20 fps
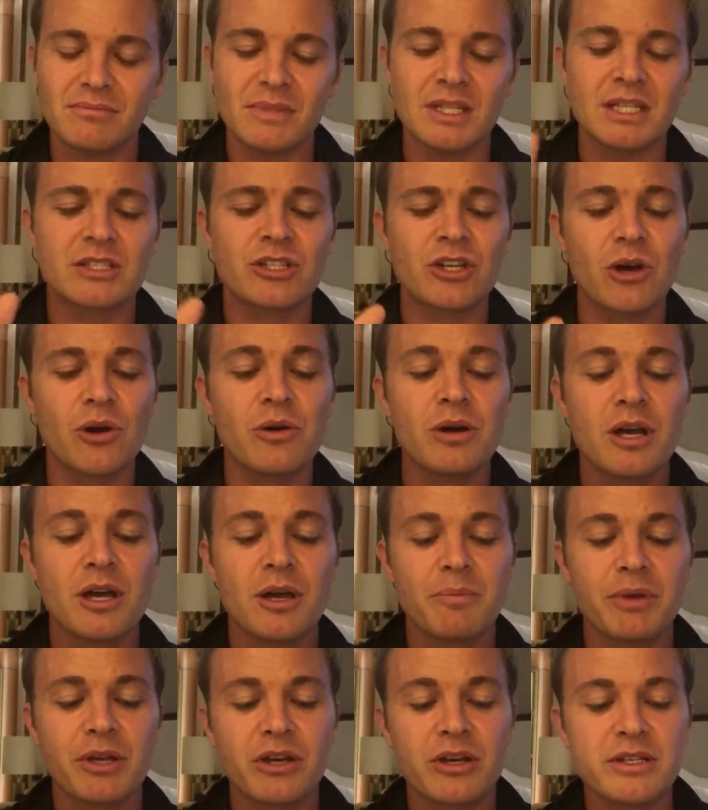So
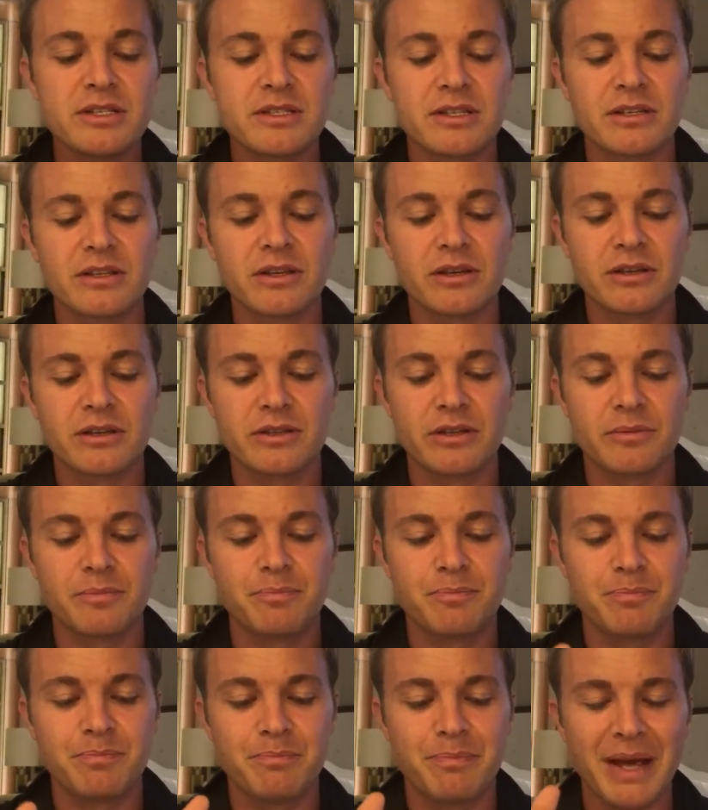because the
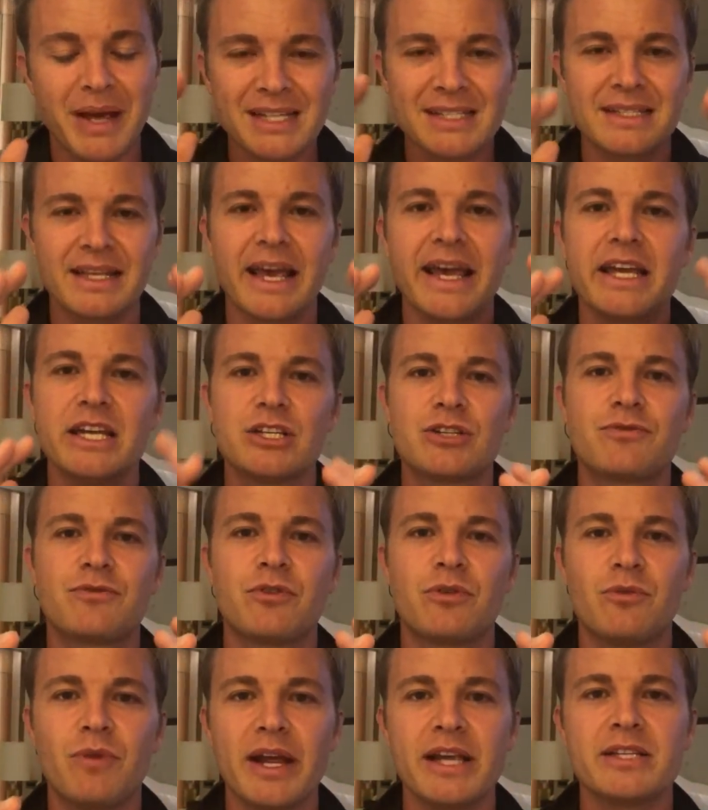best age
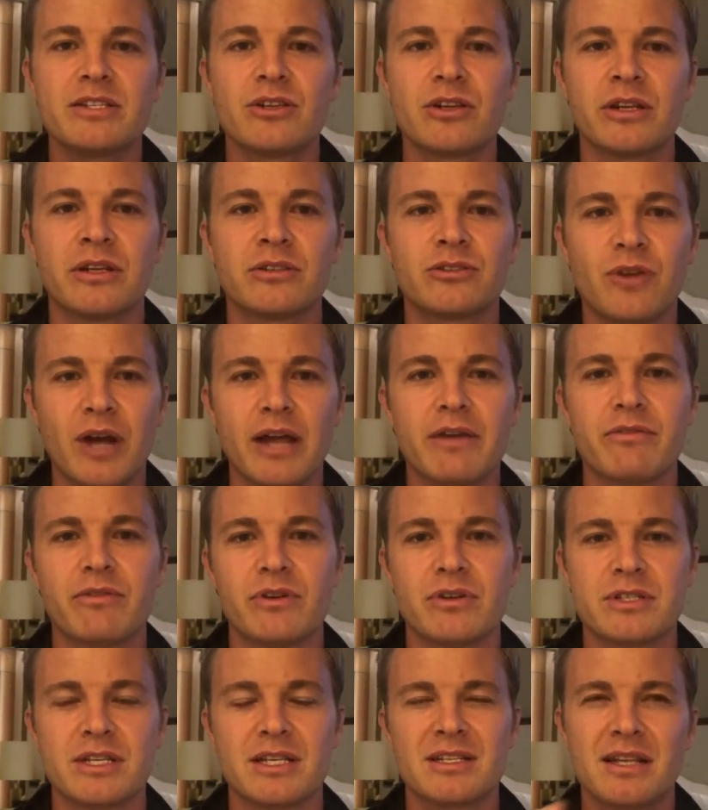for racing
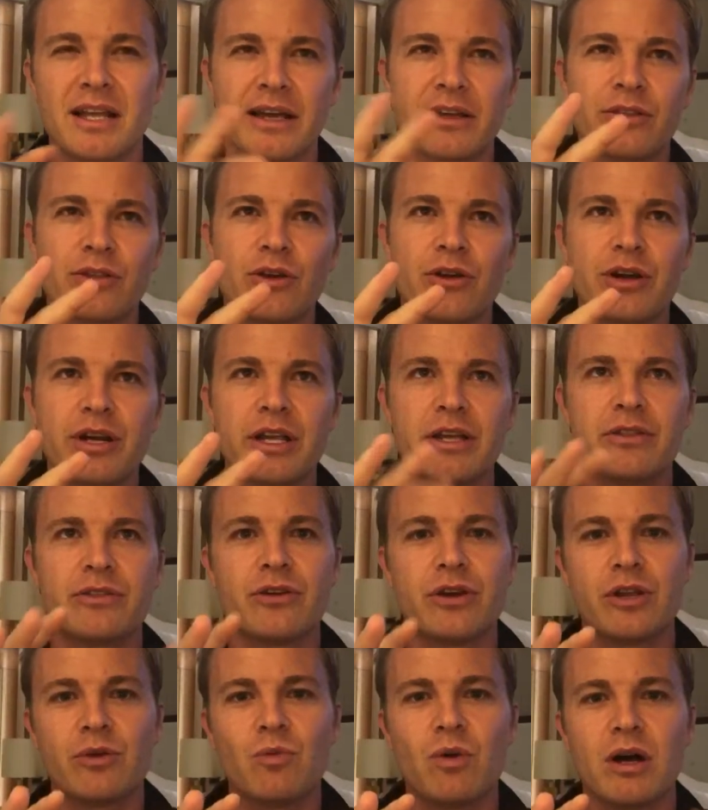drivers is like 30,
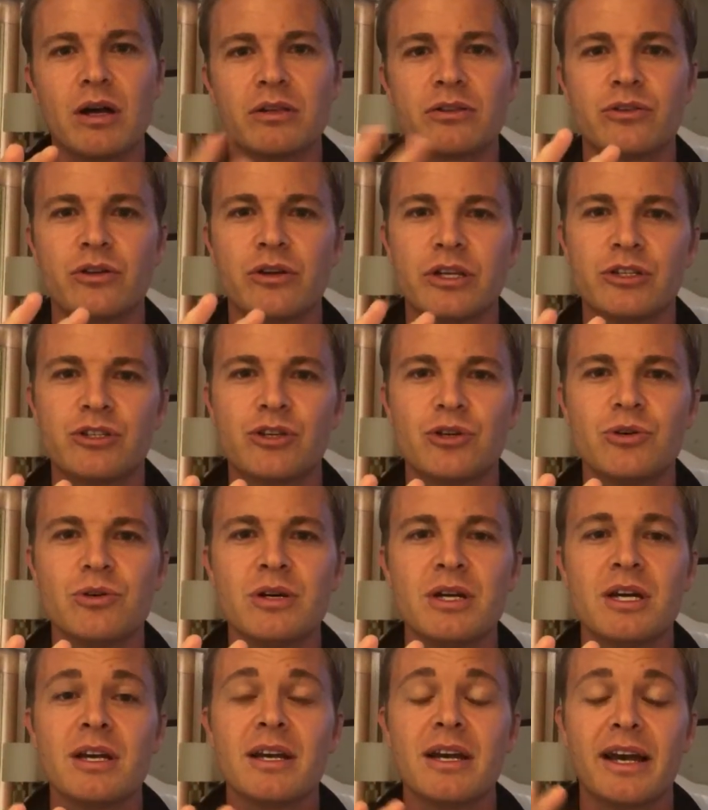31, 32,
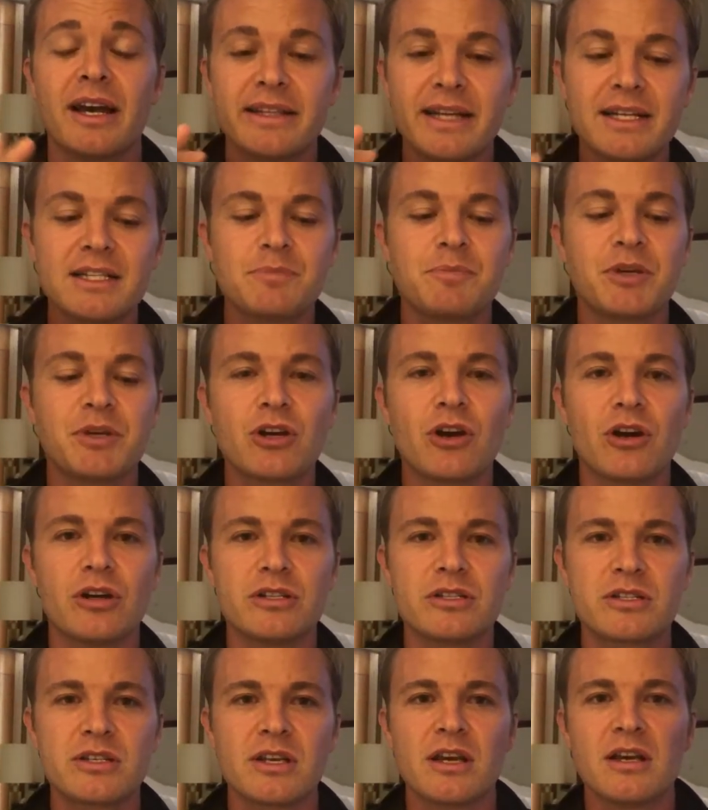and that's
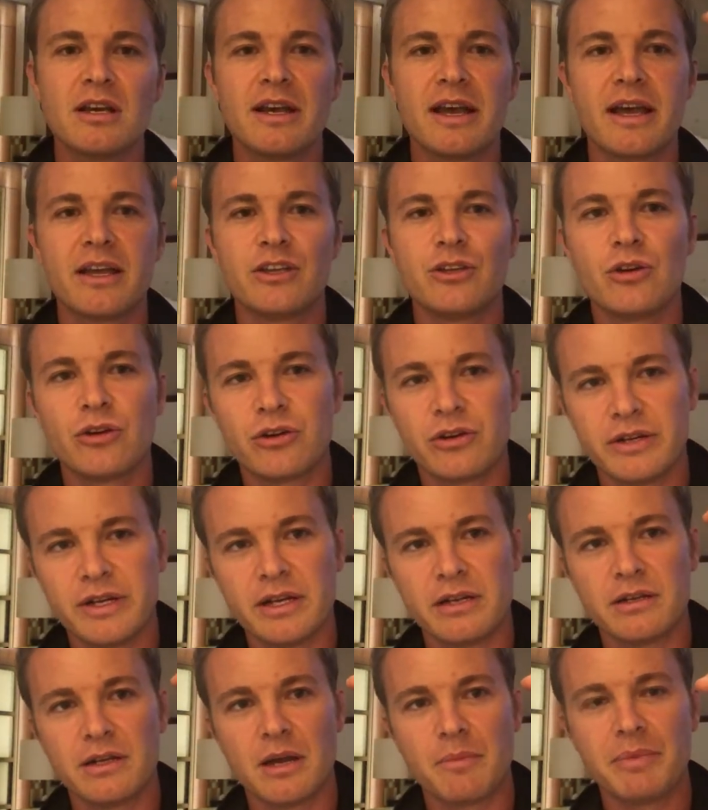because
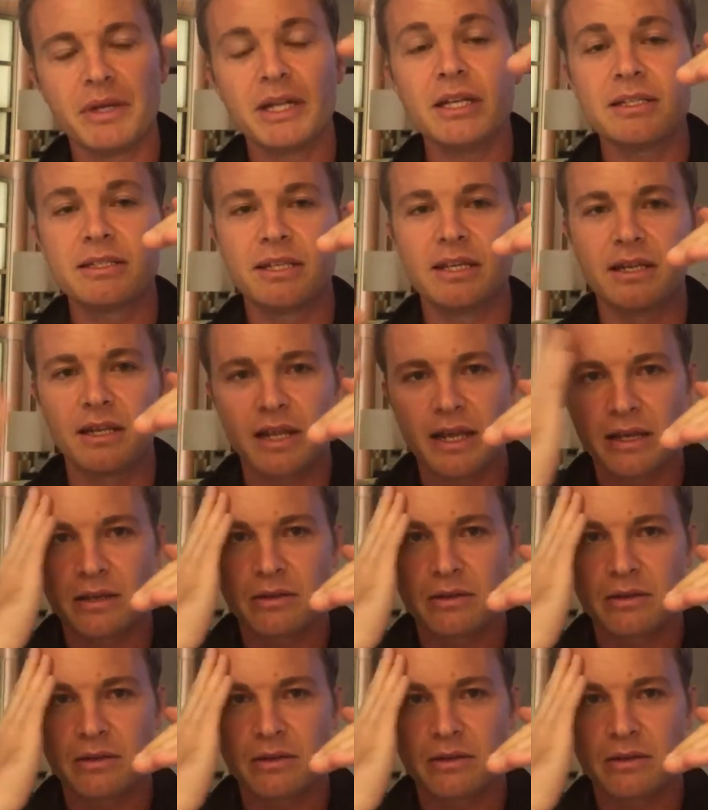your ability